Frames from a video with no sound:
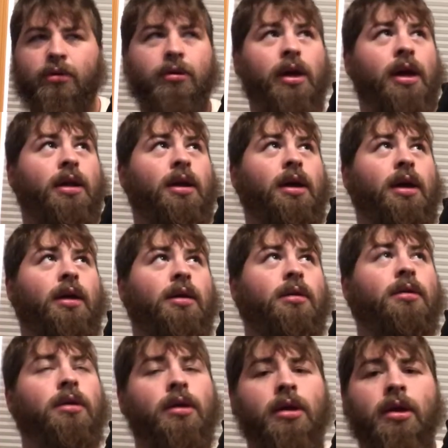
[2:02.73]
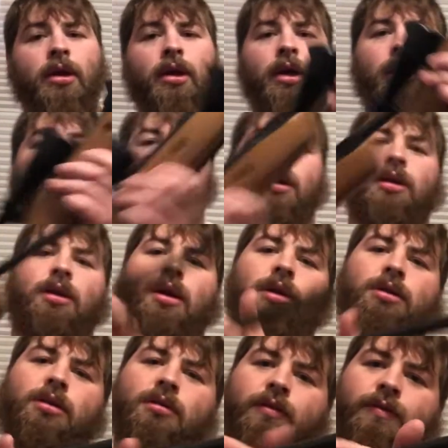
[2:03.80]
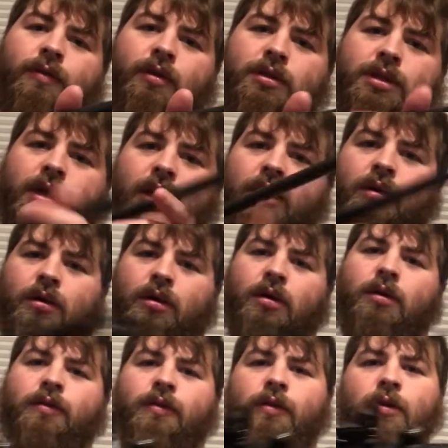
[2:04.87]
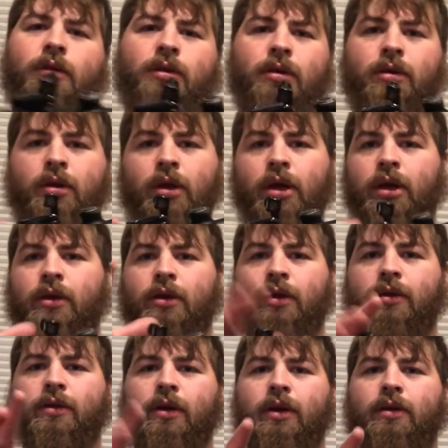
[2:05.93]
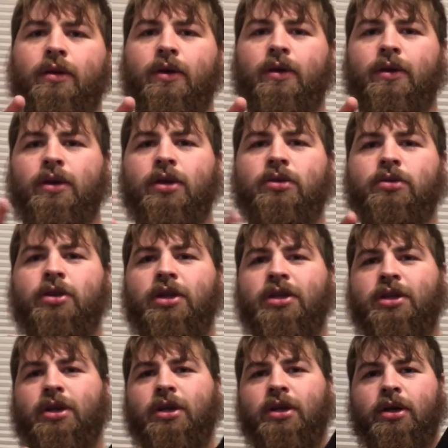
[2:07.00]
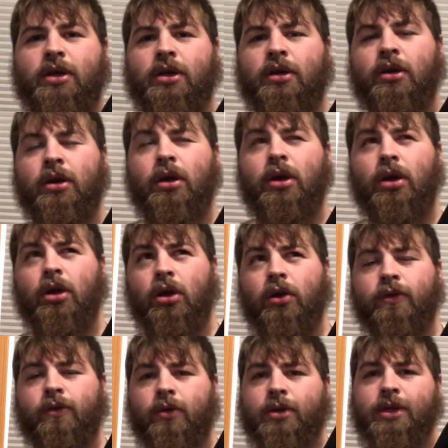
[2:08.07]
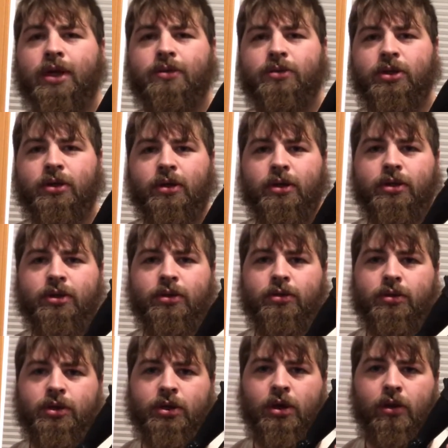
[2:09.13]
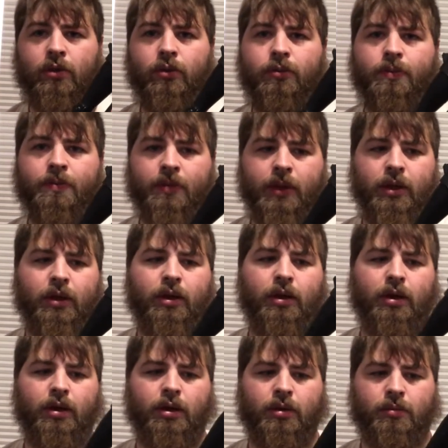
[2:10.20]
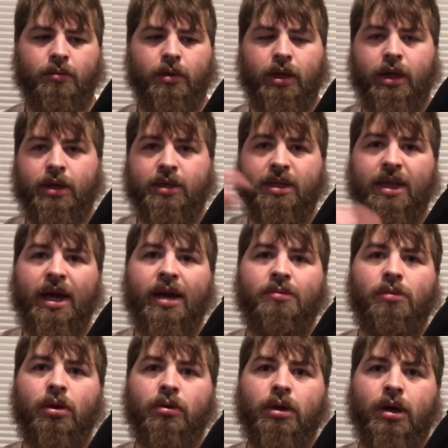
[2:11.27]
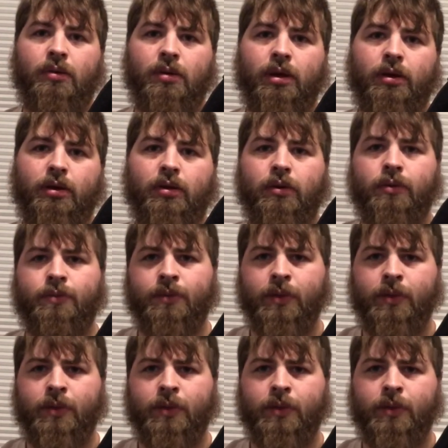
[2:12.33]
that again, and then I took the front sight off. This is a UTG 4x32 scope. It has 9mm dot reticle.